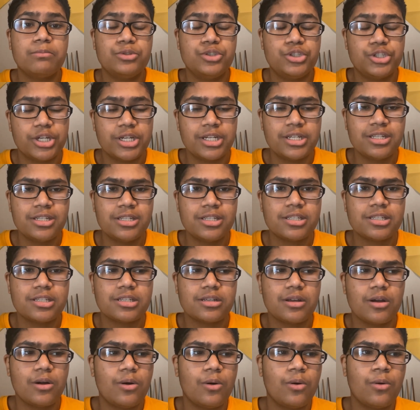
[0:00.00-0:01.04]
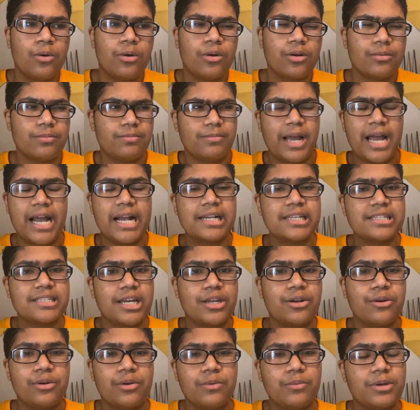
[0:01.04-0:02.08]
Jinx, or Hex, I
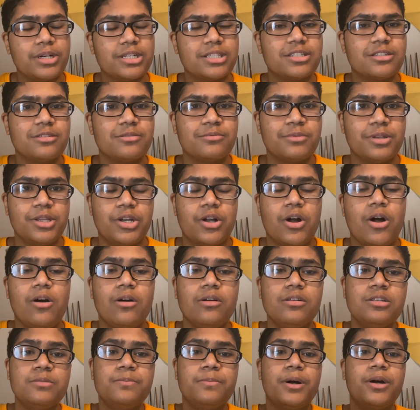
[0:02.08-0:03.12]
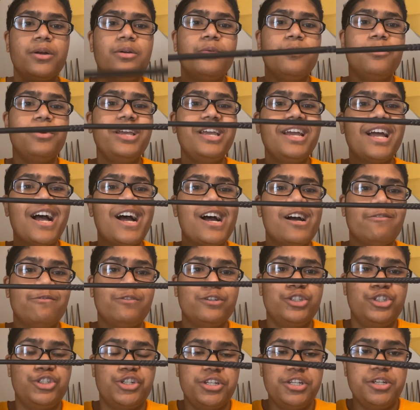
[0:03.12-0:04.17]
don't know what it's really called, but we
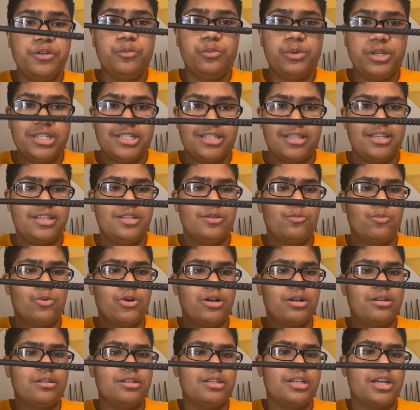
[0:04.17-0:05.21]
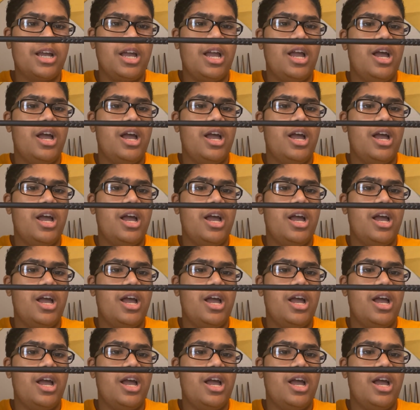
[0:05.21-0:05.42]
have Ginny Weasley's wand.